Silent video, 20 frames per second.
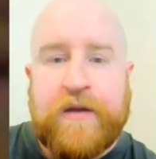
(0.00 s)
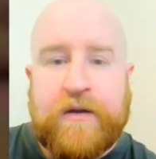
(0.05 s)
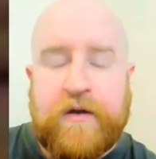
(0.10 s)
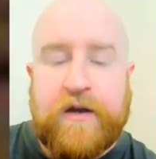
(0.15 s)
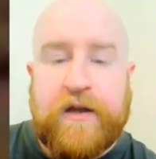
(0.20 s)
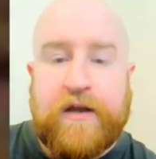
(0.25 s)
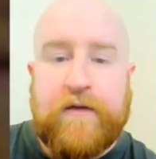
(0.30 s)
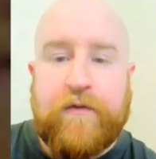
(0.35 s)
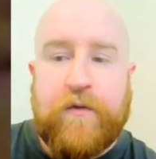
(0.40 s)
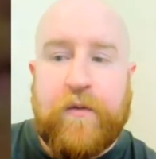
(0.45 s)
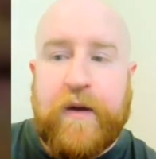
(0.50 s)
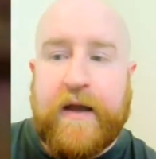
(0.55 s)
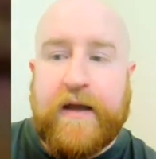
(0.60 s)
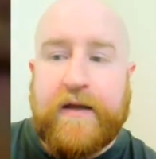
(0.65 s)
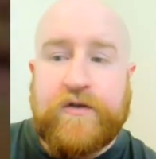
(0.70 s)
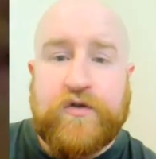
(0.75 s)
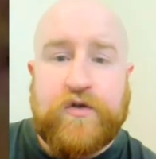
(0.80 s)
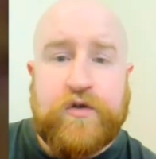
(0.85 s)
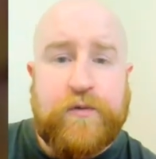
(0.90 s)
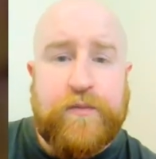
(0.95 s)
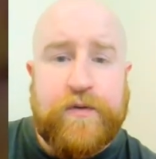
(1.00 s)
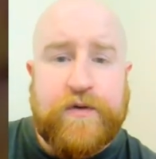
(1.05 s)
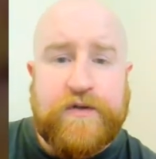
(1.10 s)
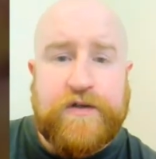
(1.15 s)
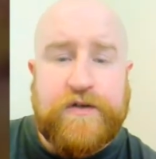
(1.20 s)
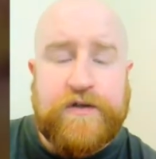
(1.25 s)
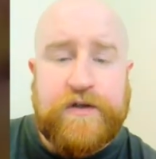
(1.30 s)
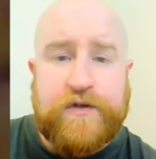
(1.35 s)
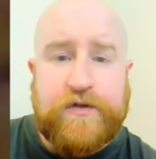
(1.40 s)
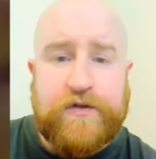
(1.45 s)
I'm gonna give away 2
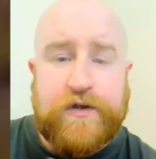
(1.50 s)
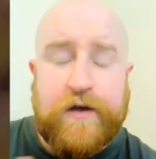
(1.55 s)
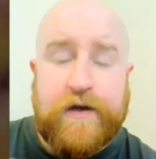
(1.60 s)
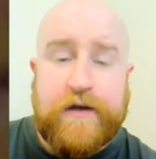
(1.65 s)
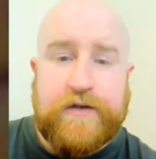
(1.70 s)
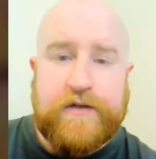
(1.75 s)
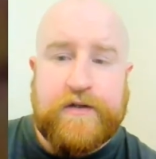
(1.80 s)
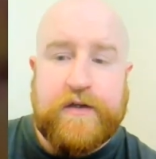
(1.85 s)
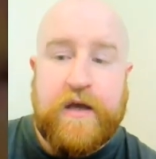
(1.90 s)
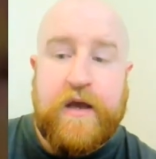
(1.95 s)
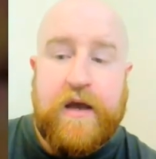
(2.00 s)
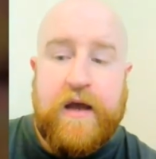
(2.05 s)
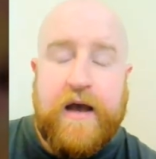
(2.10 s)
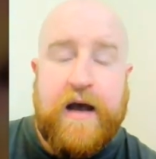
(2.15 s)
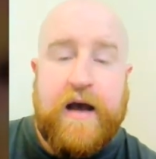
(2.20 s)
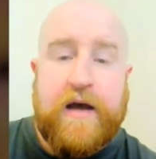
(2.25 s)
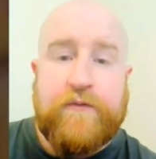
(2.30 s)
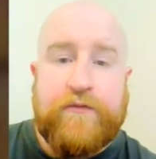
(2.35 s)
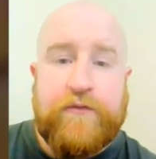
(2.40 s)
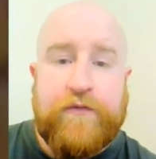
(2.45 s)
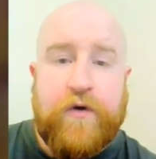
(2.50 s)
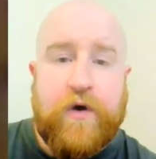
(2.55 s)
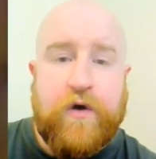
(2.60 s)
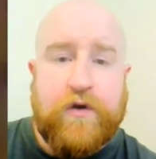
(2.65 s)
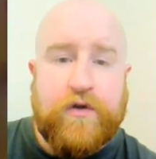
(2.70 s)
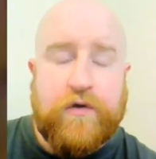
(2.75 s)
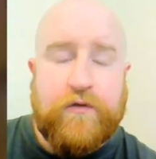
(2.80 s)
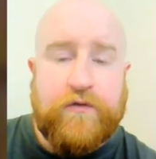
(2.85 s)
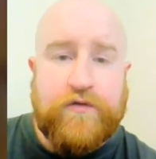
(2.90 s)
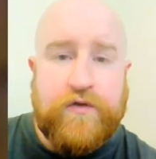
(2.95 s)
prison t-shirts and
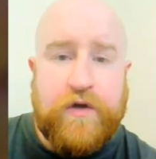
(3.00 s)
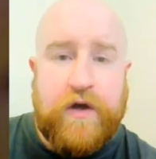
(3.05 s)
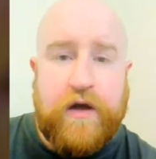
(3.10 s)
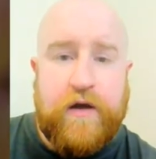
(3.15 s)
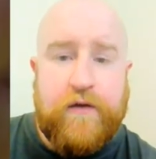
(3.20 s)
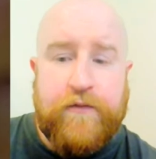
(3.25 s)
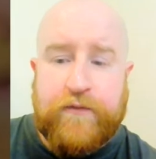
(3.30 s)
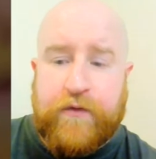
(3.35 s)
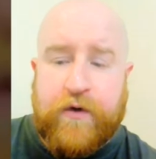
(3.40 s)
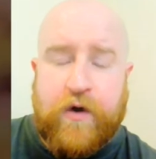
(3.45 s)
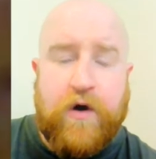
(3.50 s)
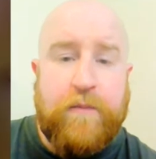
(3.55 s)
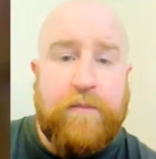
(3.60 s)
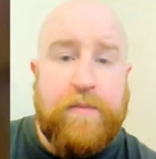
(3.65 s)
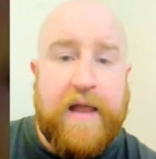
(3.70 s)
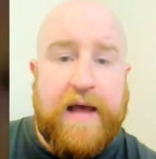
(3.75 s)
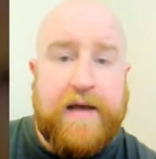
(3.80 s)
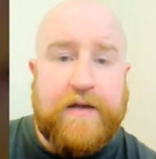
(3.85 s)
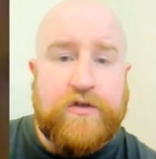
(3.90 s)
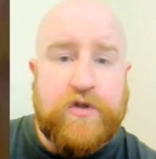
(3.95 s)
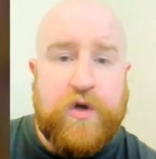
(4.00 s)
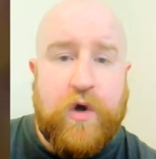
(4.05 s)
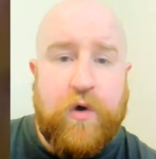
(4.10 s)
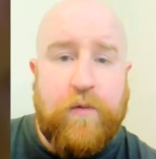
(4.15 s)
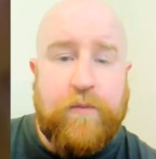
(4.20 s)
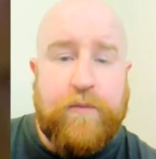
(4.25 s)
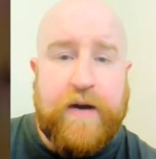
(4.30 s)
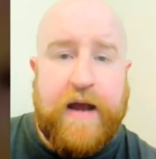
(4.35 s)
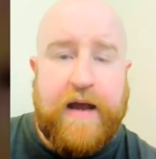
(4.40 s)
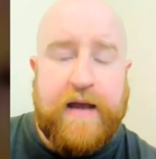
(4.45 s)
4 black
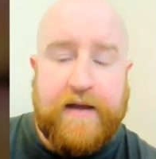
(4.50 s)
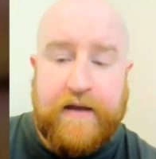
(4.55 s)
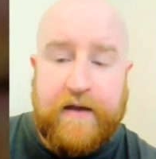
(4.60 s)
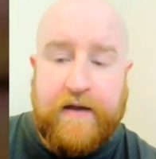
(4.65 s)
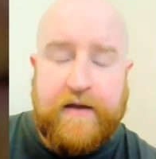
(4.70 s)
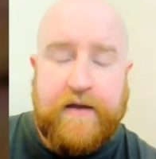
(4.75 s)
soap, right?